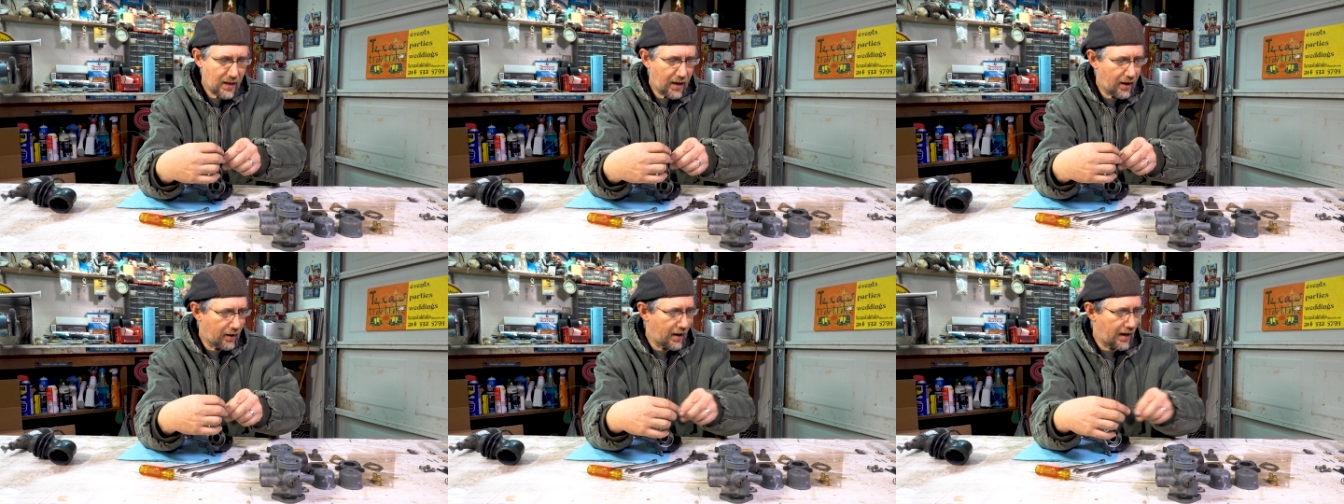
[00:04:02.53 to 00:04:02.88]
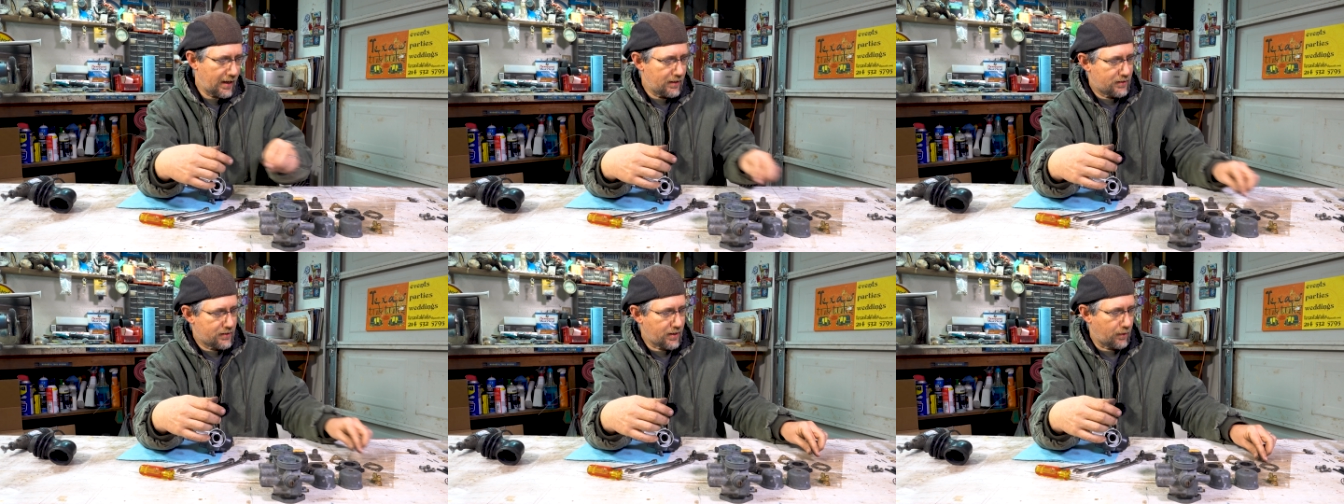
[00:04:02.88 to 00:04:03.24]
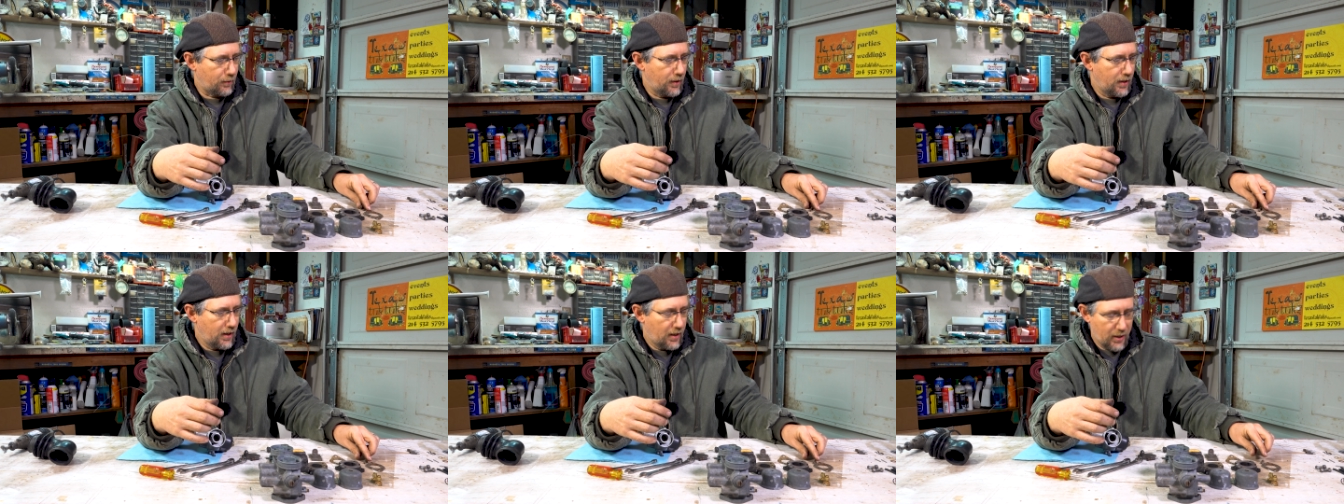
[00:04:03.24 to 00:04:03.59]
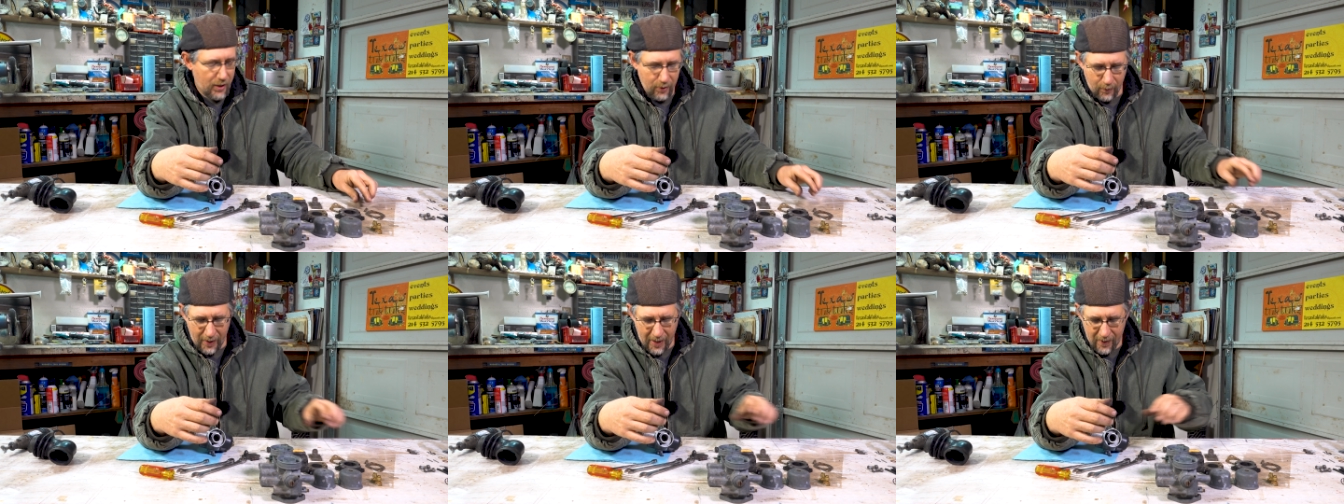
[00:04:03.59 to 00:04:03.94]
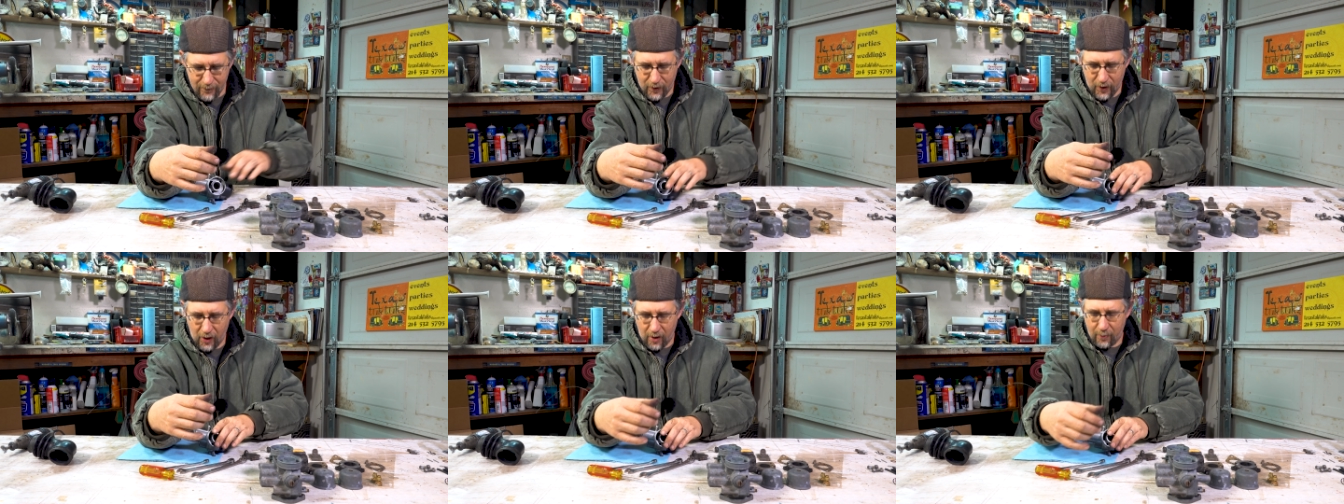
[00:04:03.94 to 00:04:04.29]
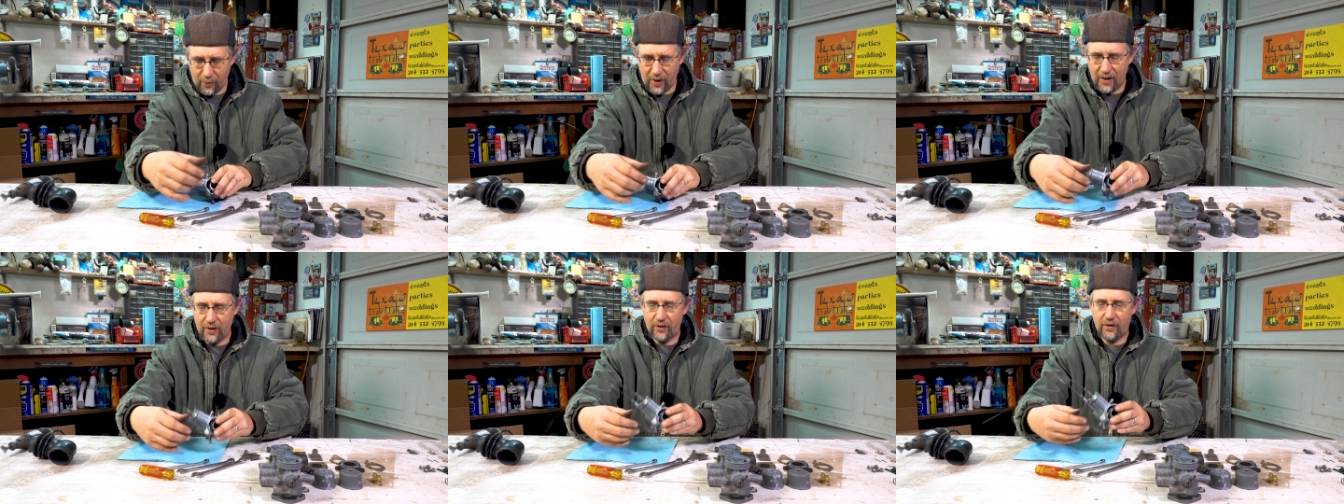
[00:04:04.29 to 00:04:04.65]
All right, so we have the
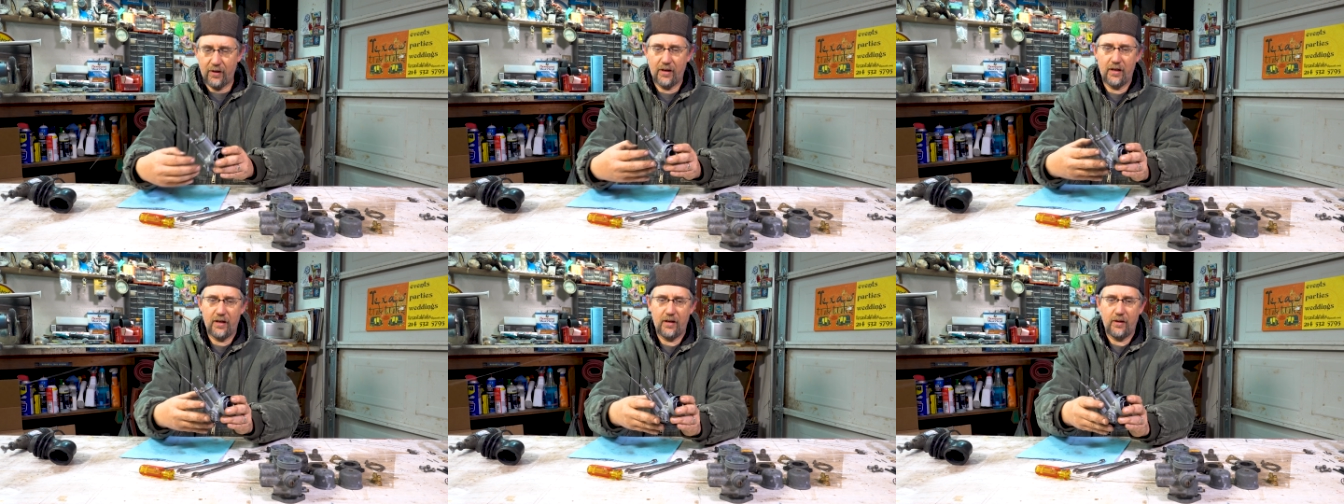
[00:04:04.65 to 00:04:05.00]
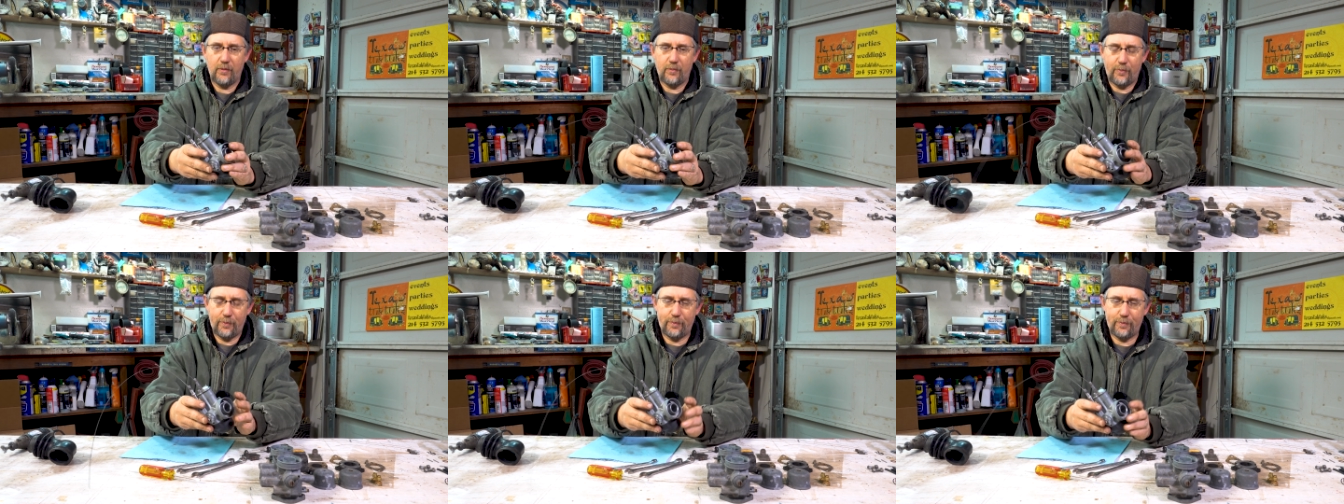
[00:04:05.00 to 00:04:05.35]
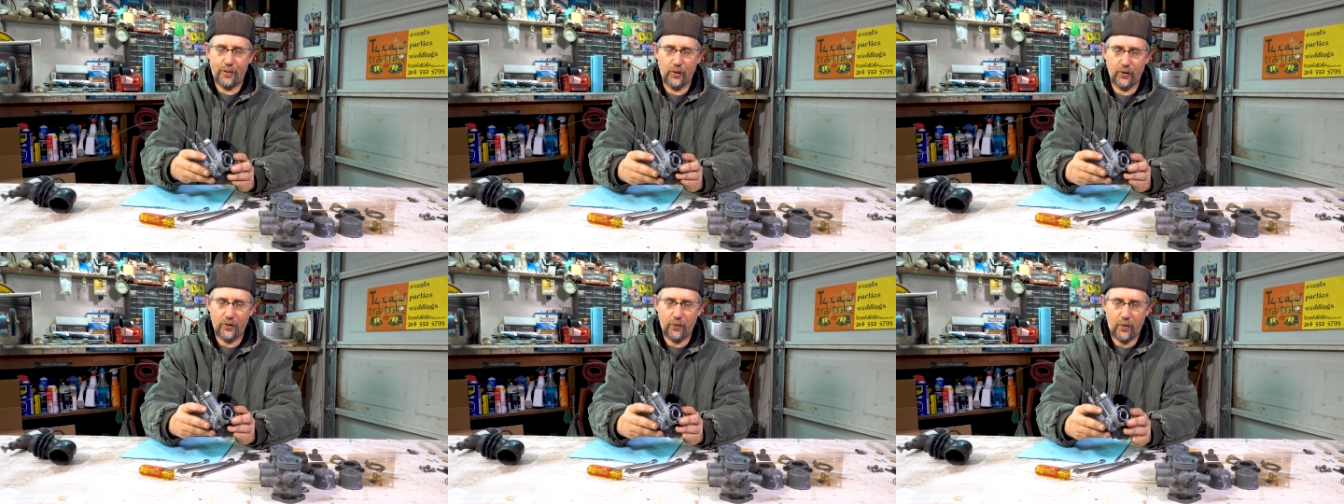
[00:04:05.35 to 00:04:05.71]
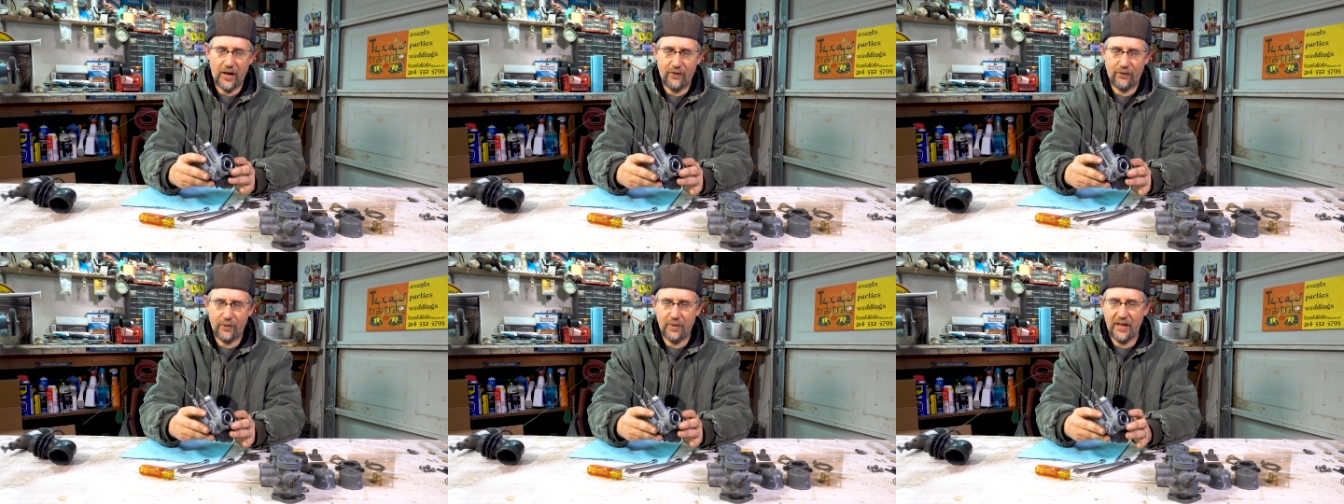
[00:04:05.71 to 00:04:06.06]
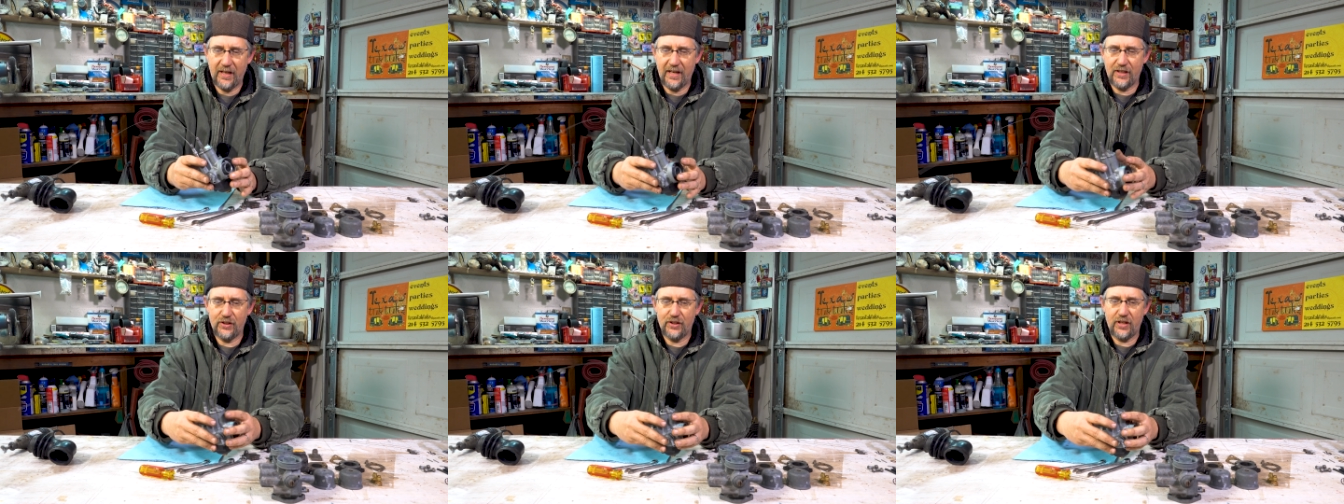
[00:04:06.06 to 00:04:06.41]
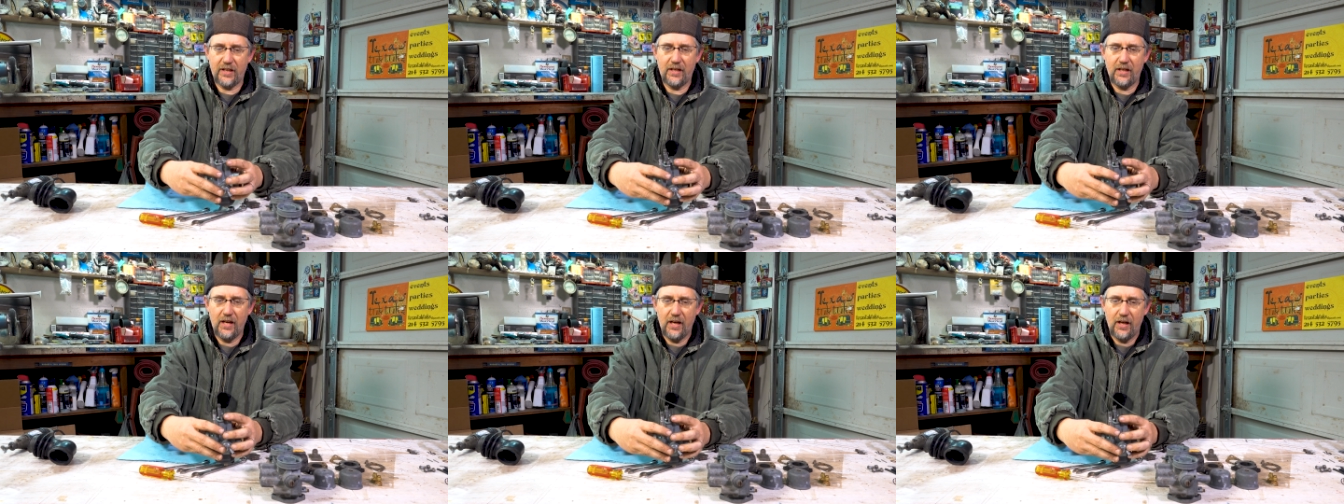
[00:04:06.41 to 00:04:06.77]
carburetor pulled away from the
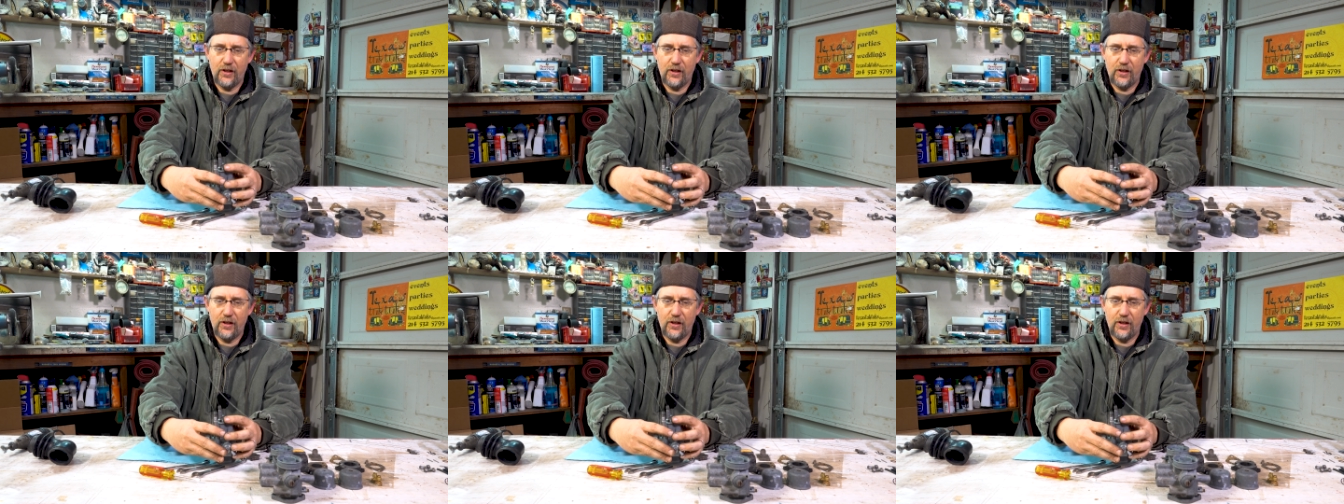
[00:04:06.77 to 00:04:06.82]
engine.